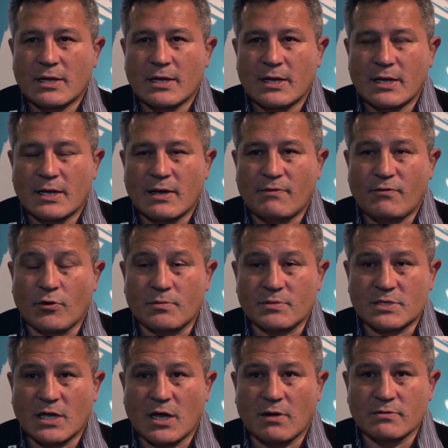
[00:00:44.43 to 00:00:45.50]
for
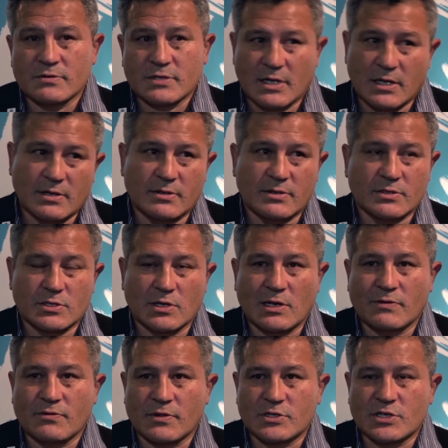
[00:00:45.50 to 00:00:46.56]
themselves, and
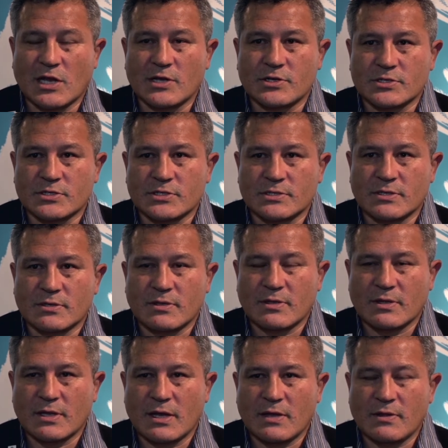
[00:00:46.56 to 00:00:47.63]
certainly for the challenges
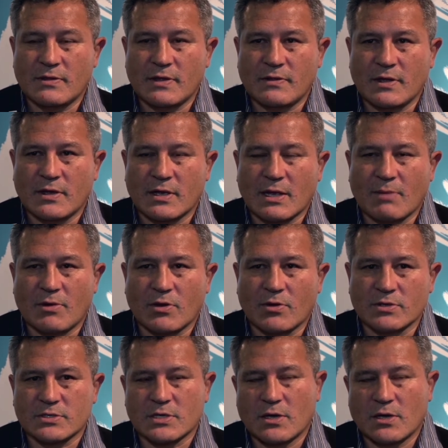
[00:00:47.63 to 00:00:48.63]
that they're coming across.